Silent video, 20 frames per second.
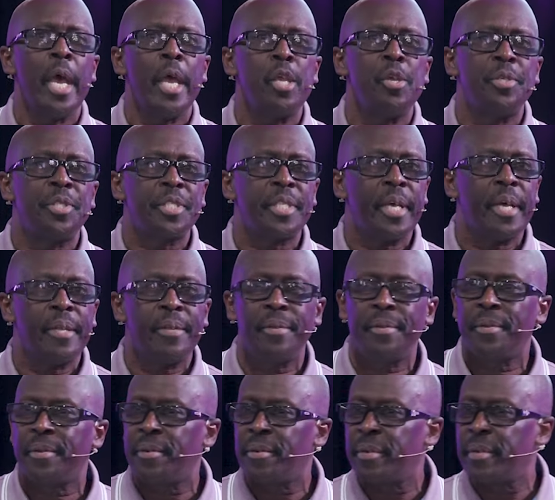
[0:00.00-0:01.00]
You said,
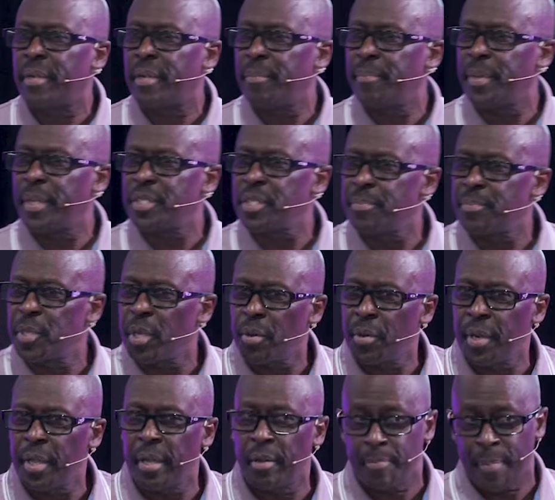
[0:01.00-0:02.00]
Bishop
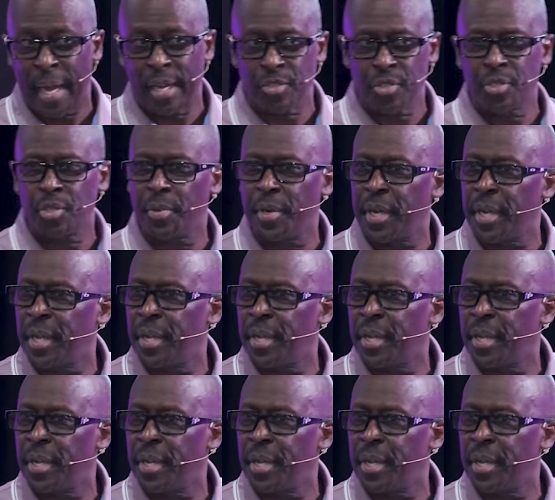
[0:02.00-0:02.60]
Tony, or Pastor Tony,